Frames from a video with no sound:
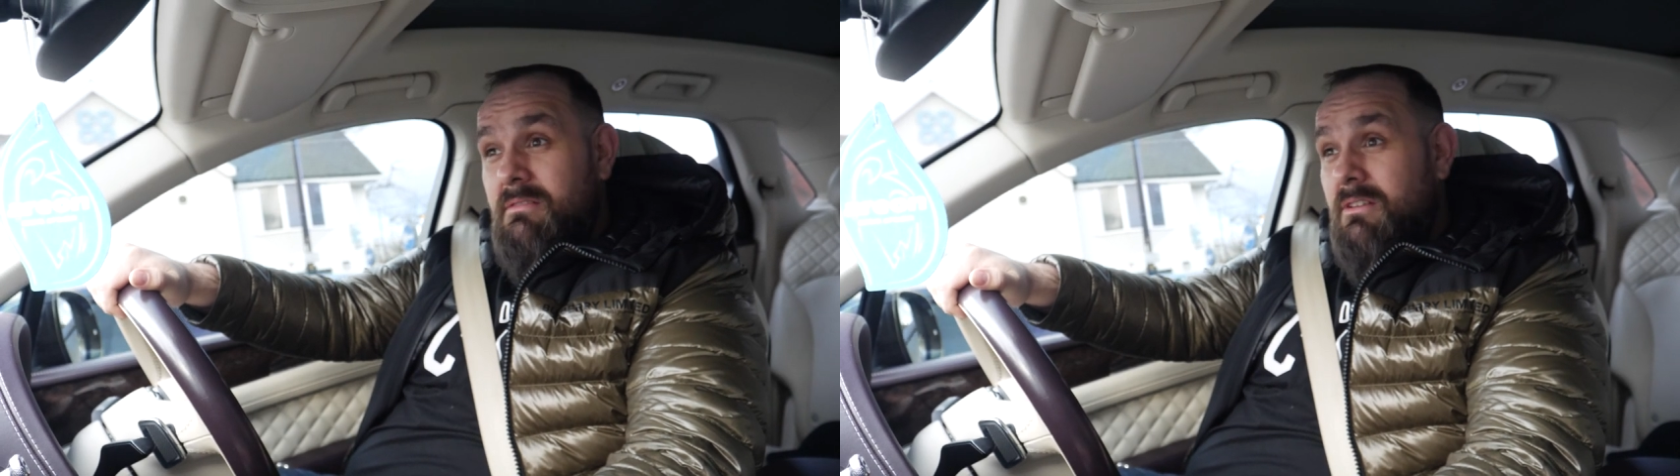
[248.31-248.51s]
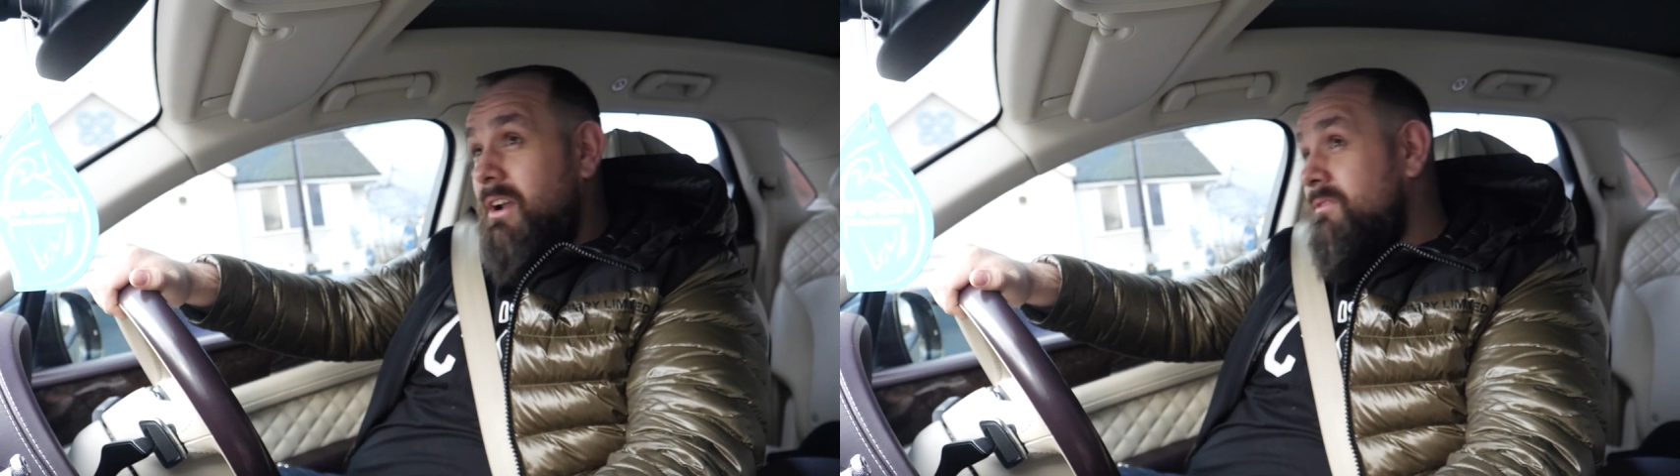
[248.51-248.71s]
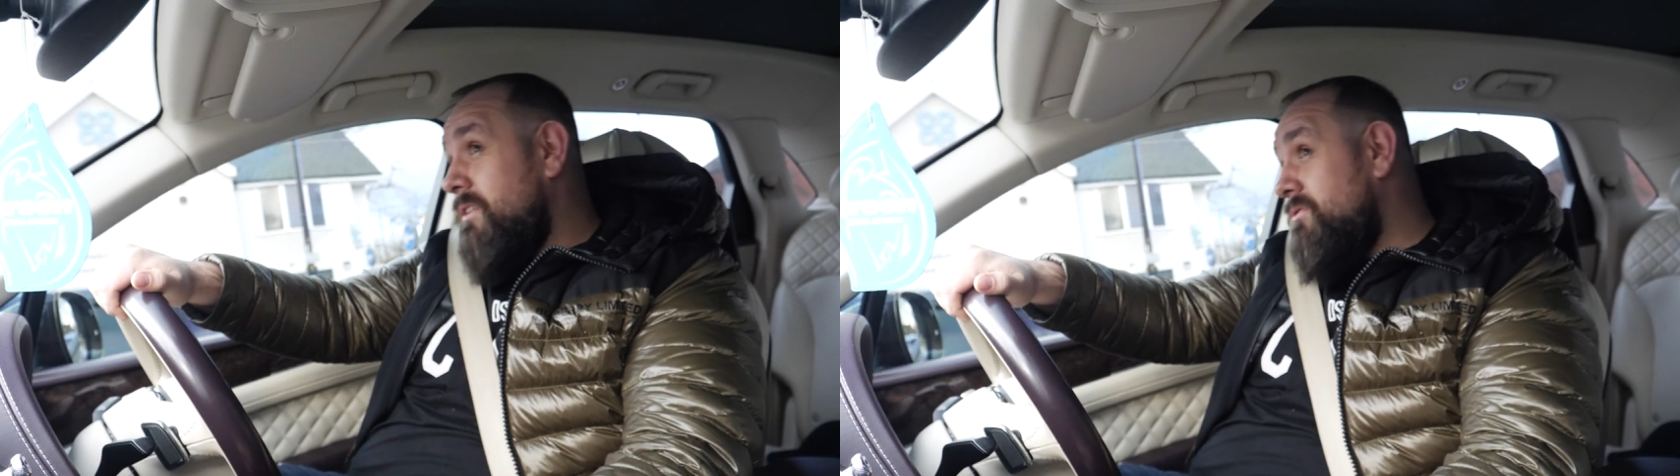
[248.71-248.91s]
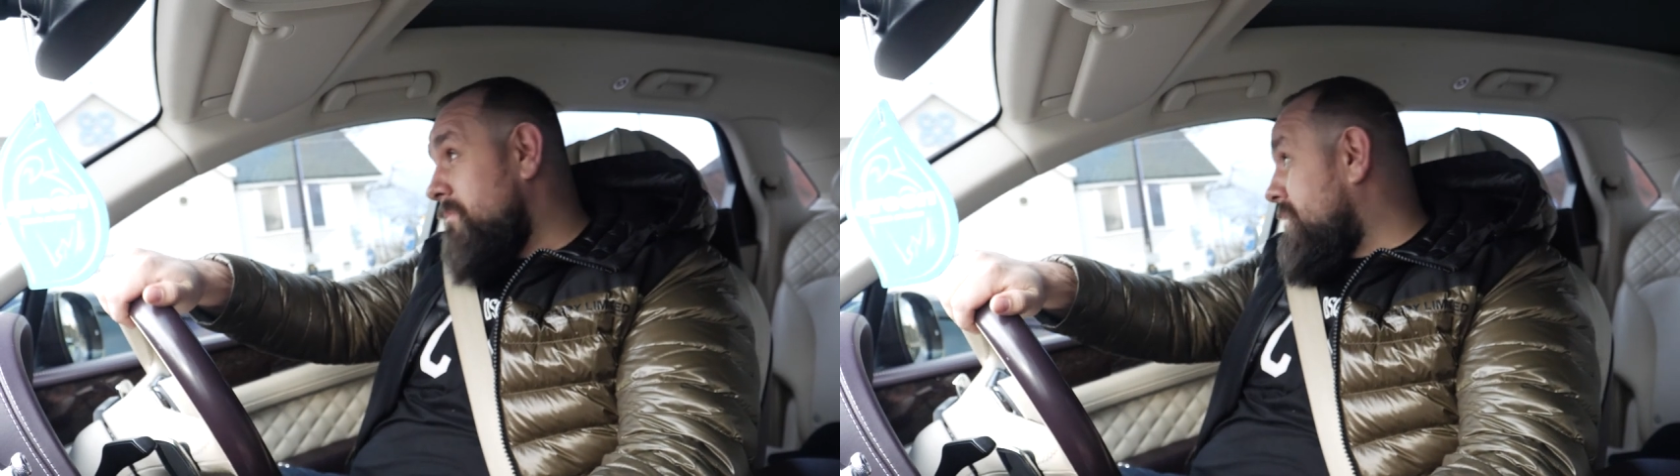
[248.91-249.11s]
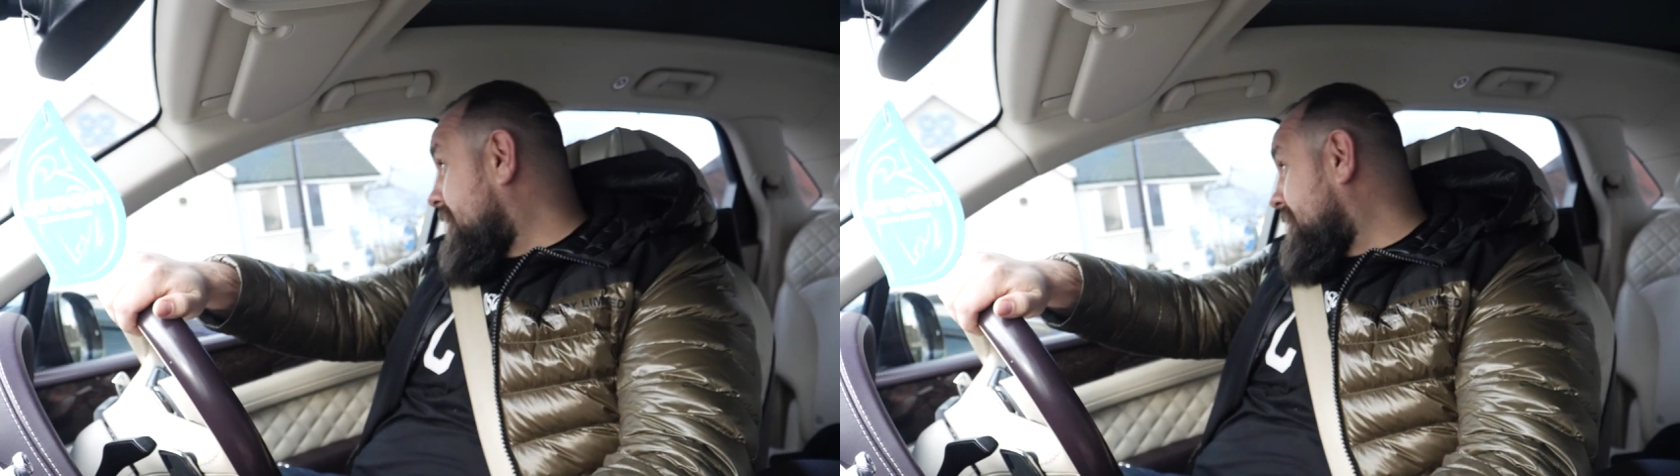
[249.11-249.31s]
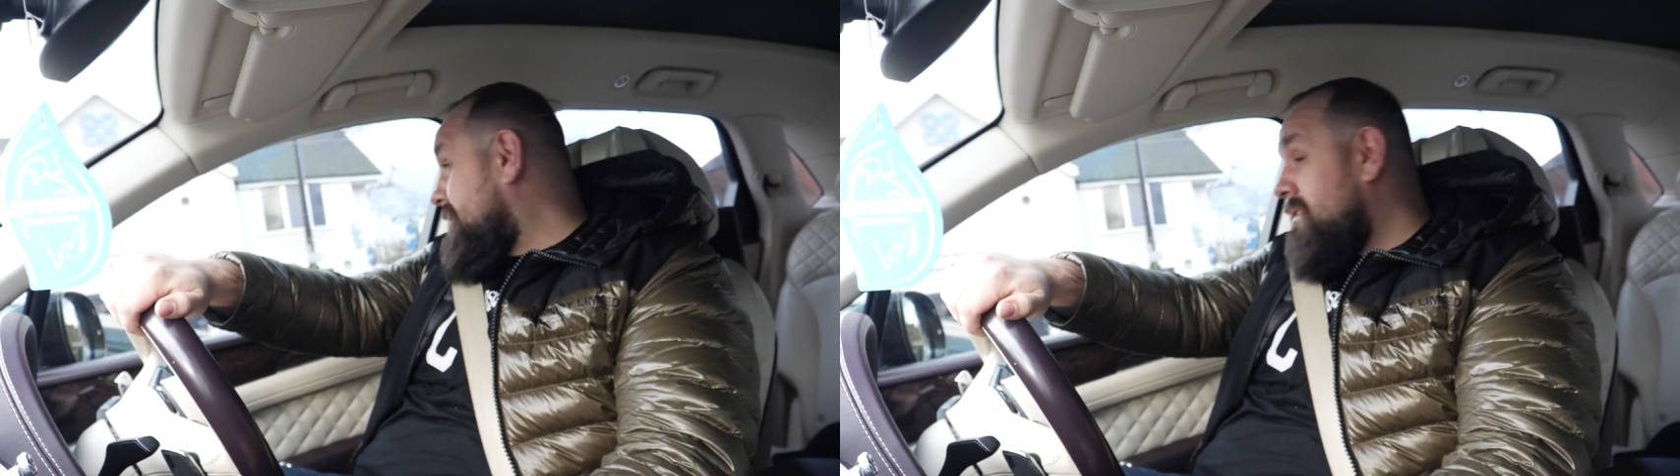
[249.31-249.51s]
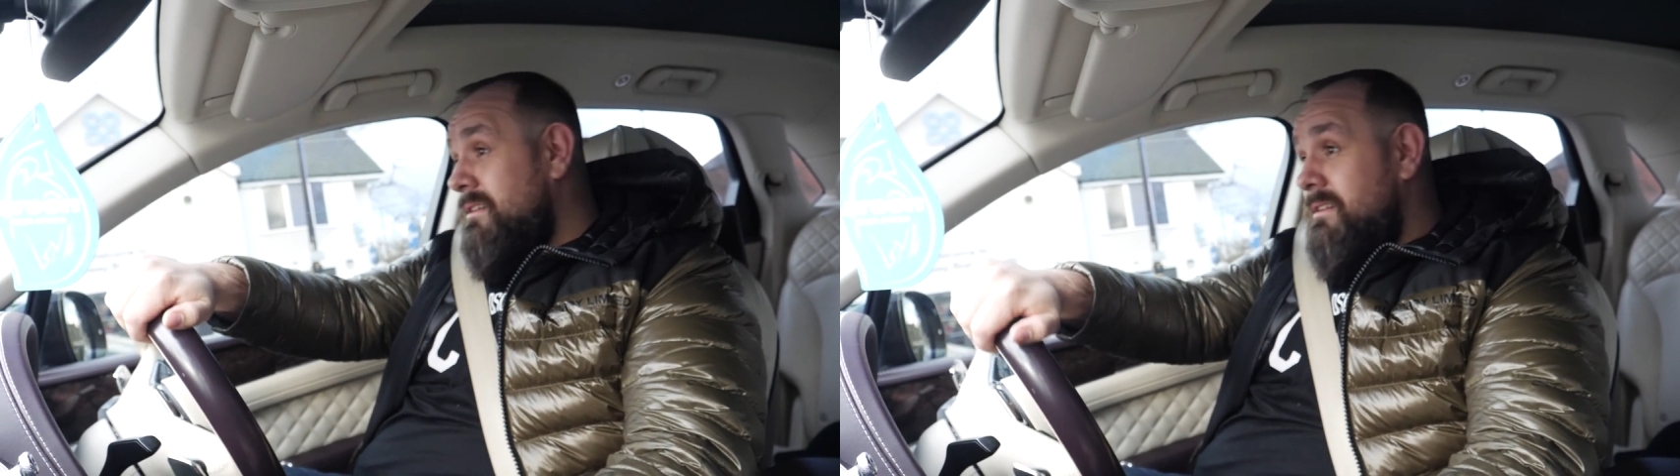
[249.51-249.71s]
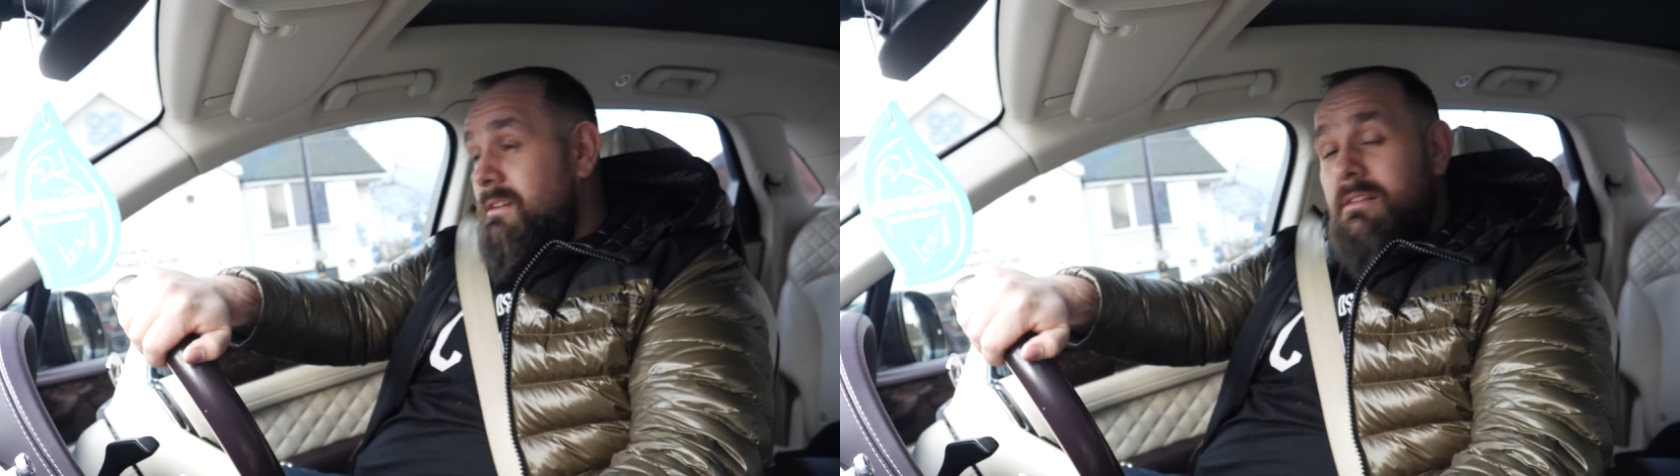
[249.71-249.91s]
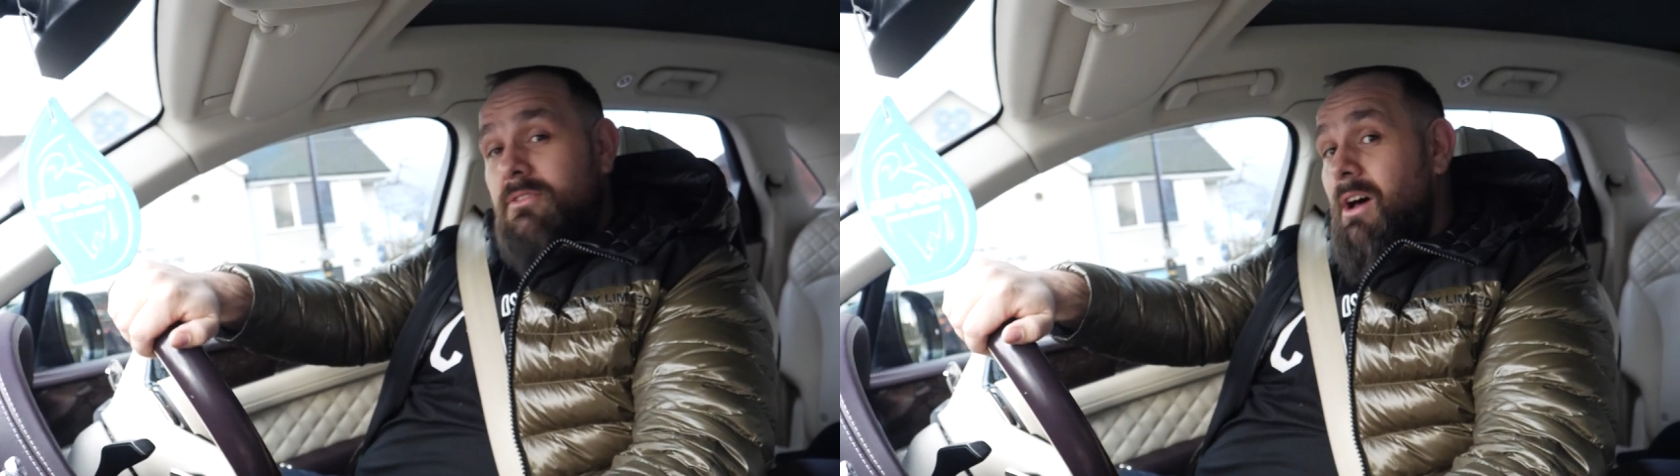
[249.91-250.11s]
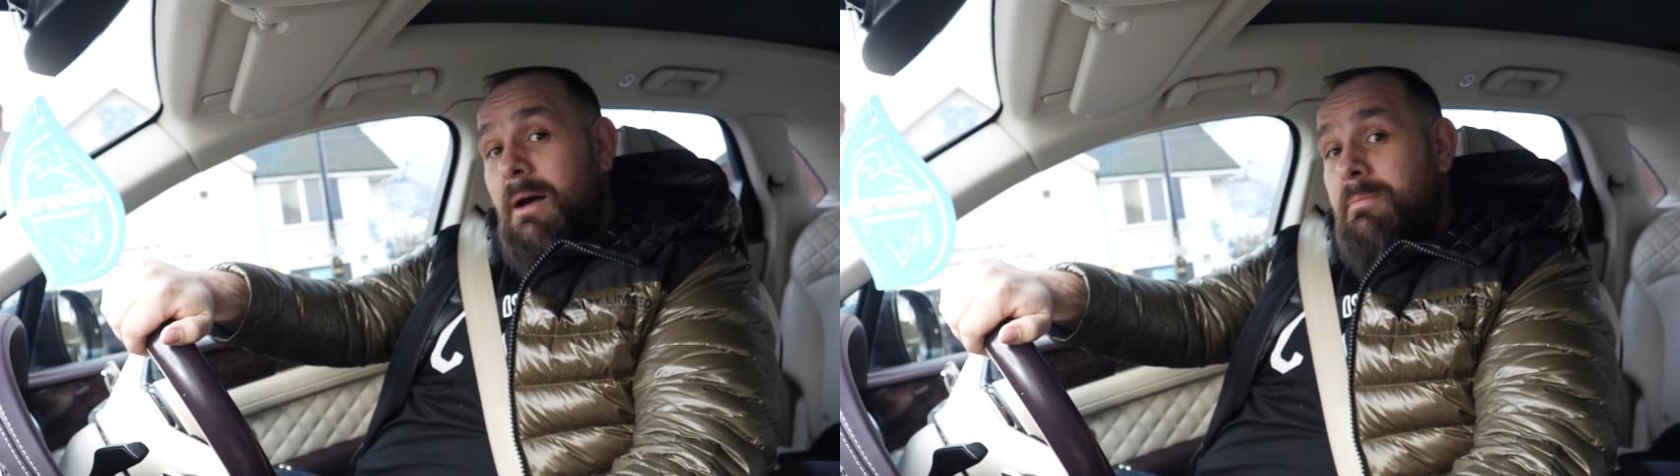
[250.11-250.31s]
I can't even go for a beer.
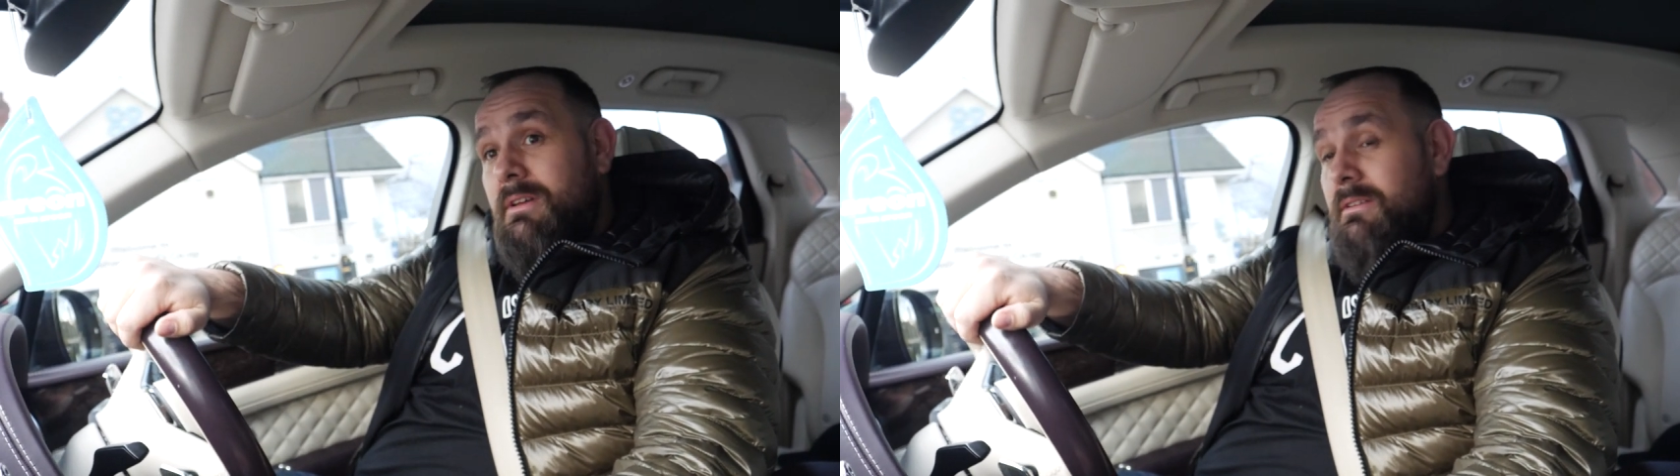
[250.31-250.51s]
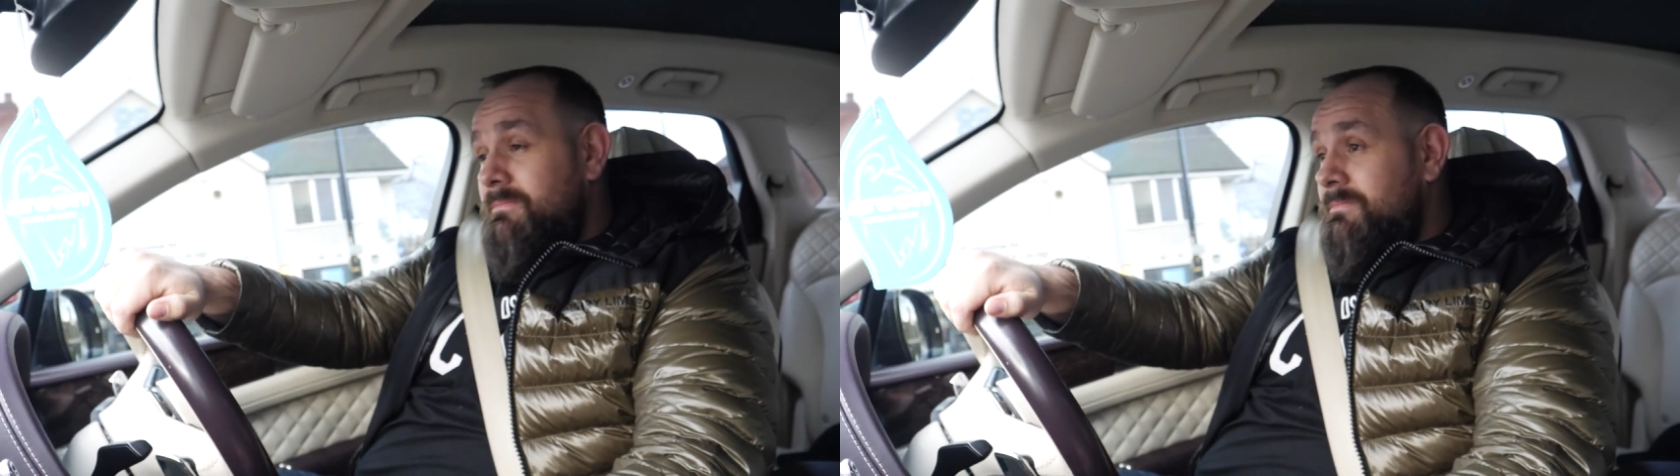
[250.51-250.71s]
Not happy.